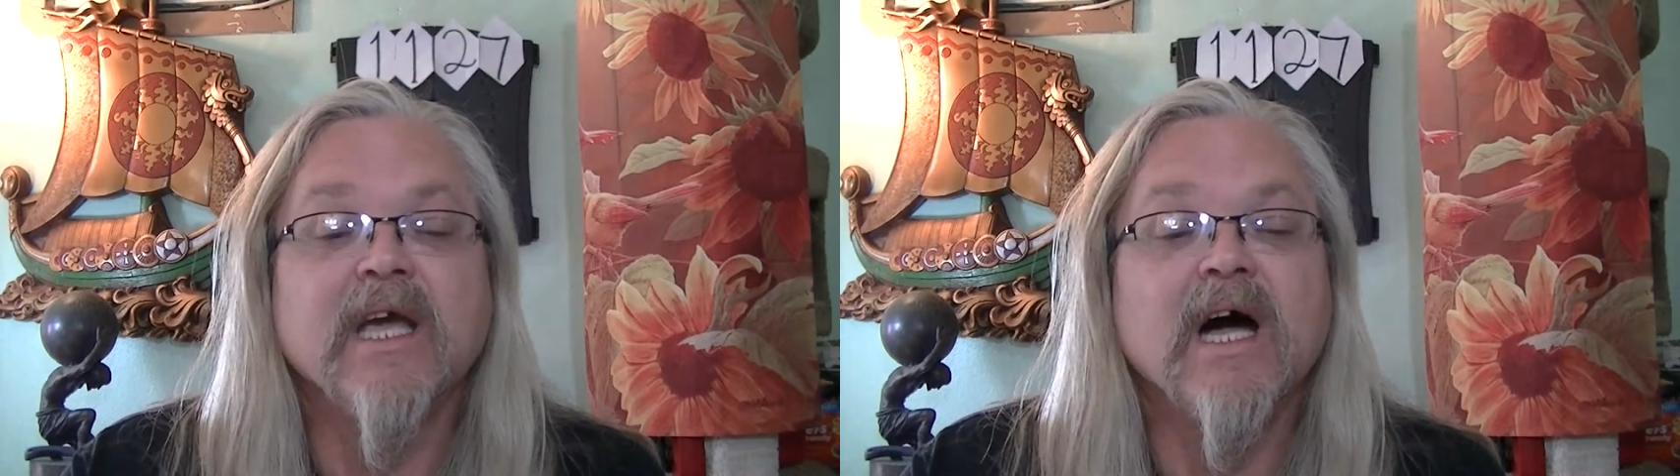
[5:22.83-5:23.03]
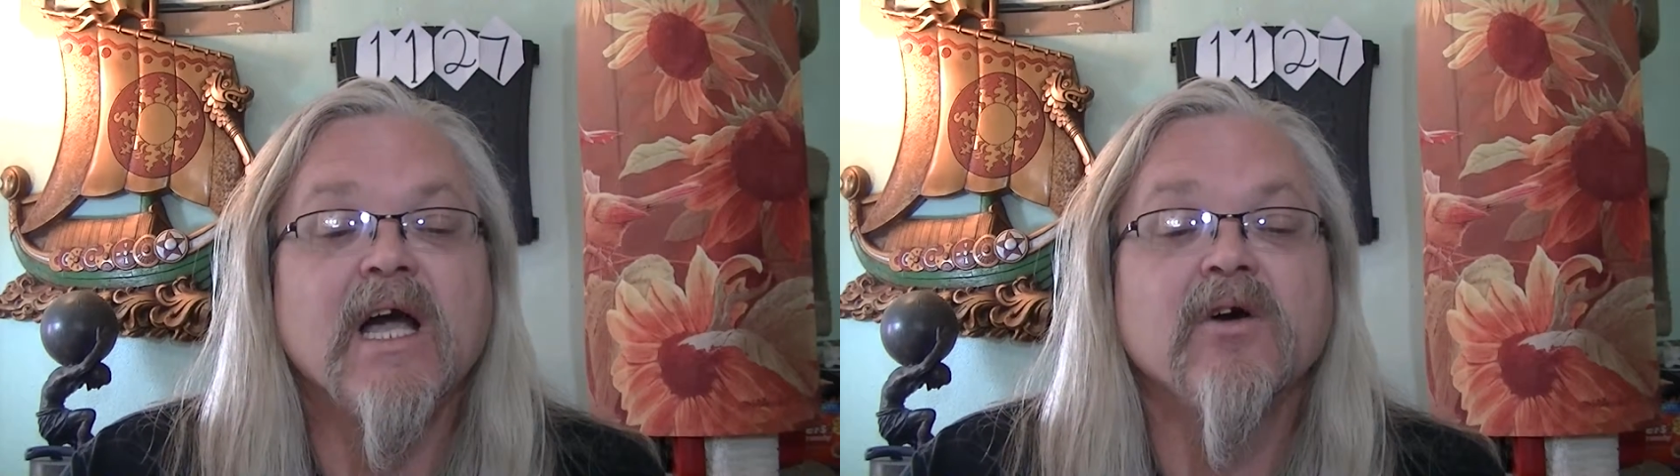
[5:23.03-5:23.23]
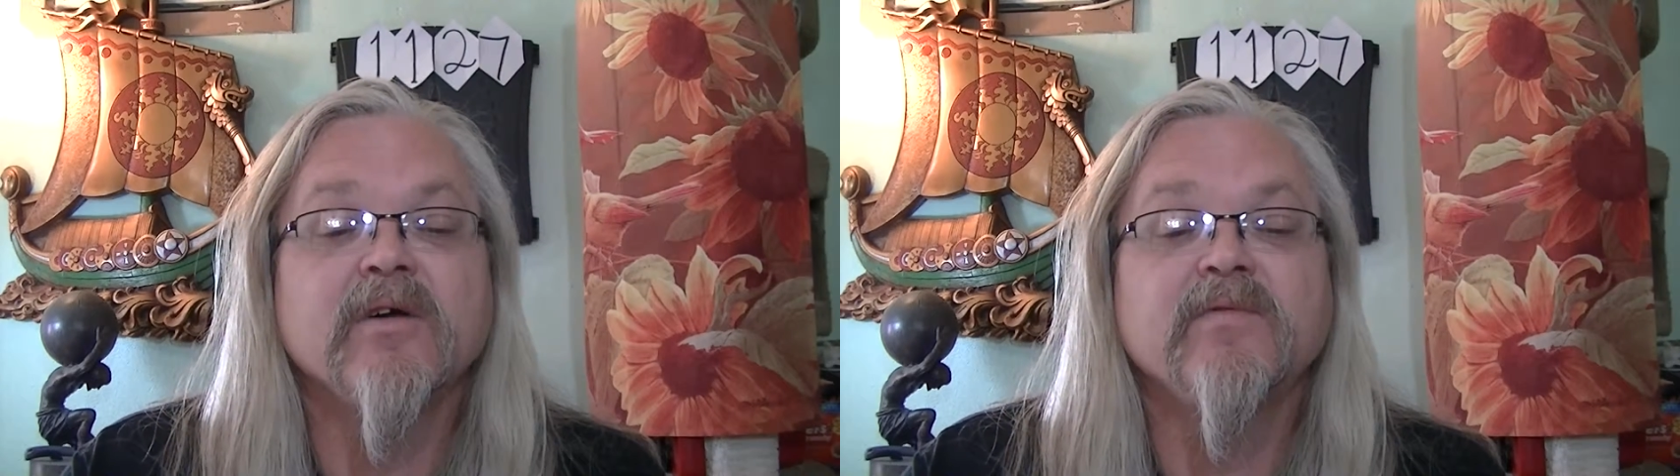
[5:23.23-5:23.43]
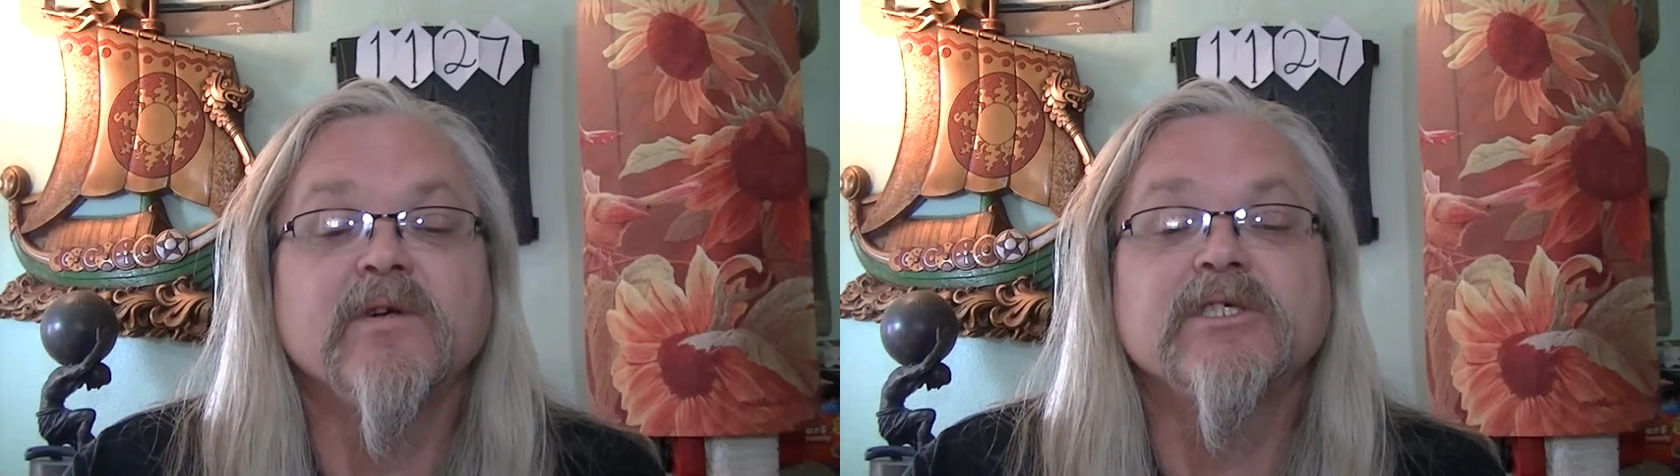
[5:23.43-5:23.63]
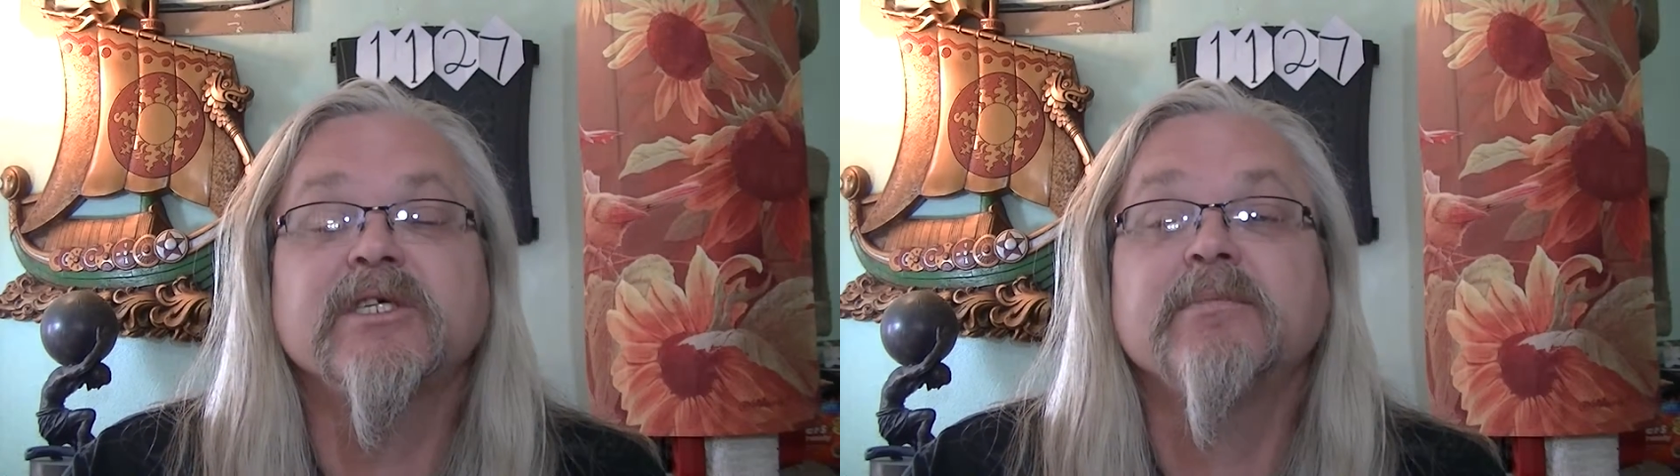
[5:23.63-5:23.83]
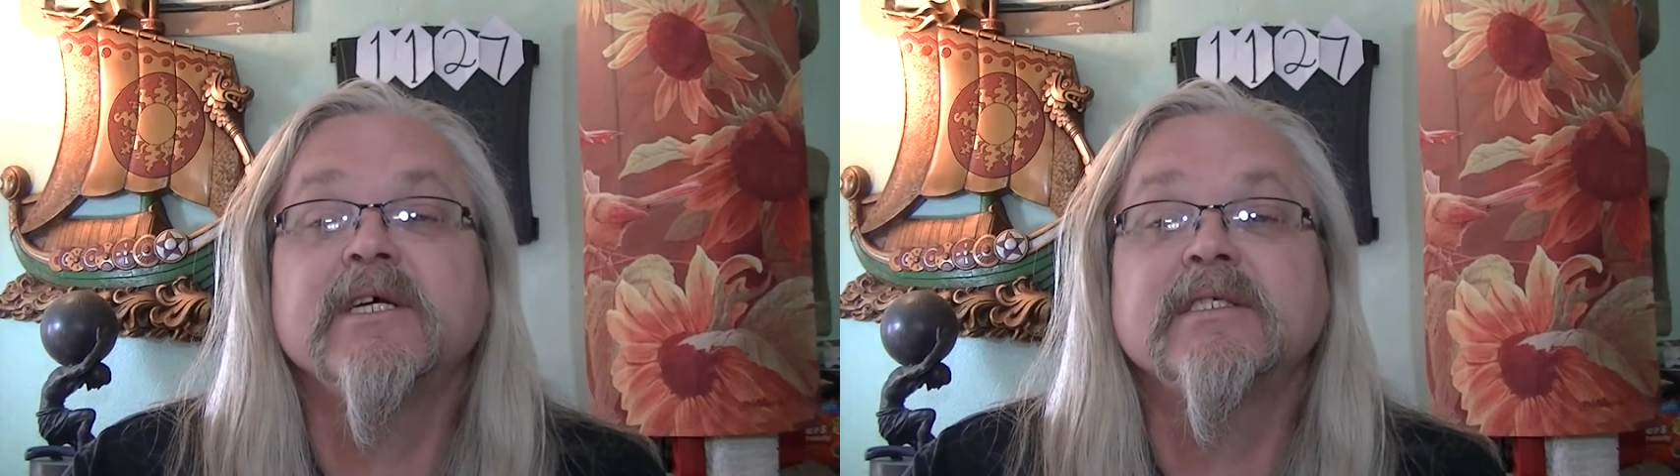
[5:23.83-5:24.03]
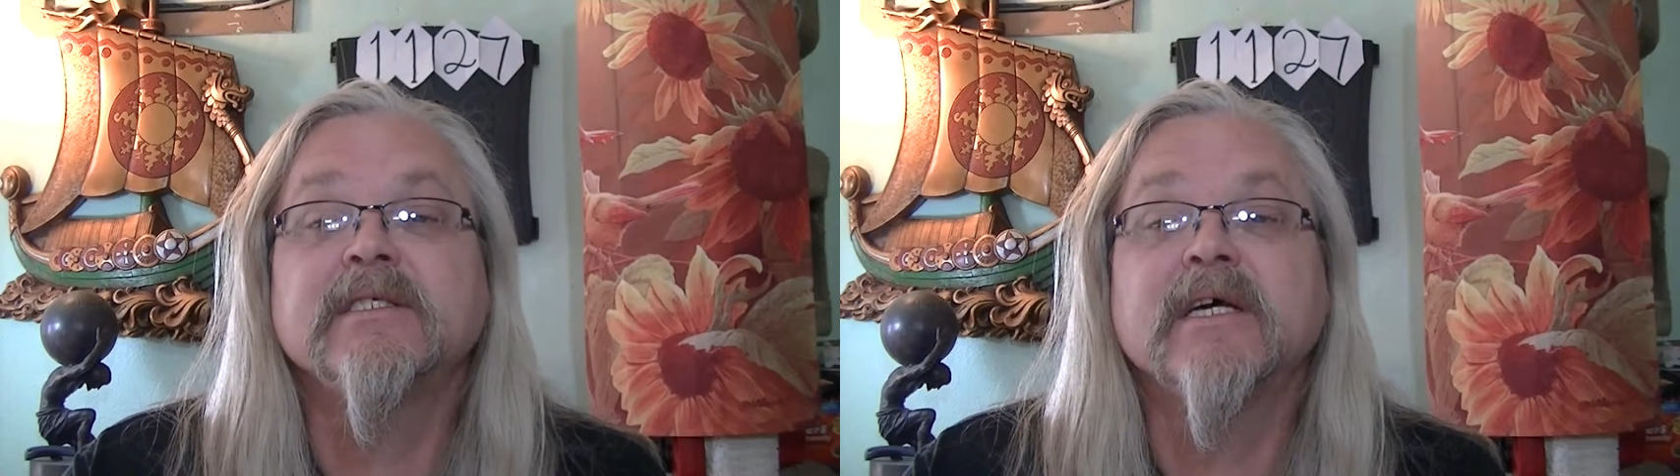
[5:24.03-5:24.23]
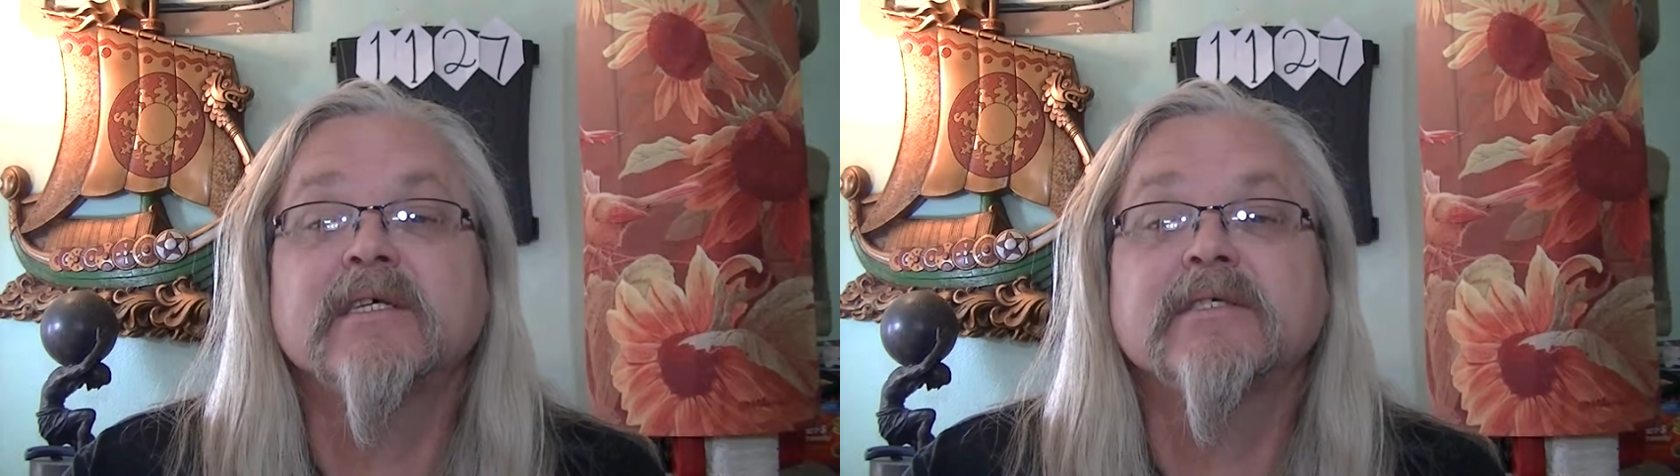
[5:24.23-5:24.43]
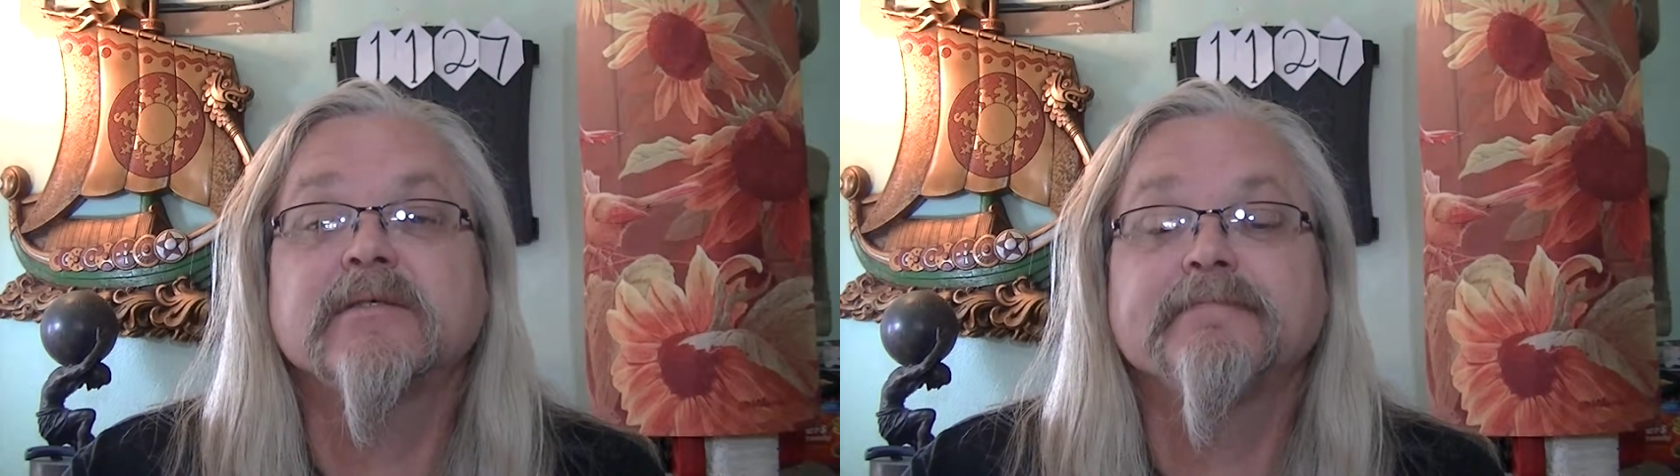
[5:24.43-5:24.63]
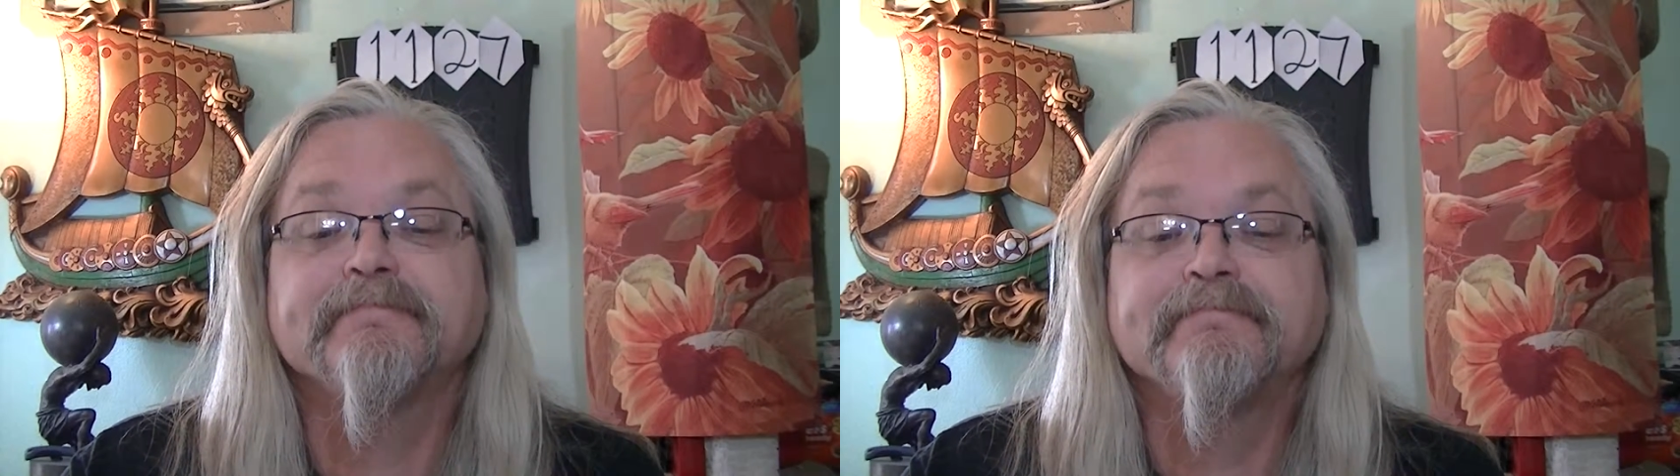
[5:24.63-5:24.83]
higher in Fukushima insects.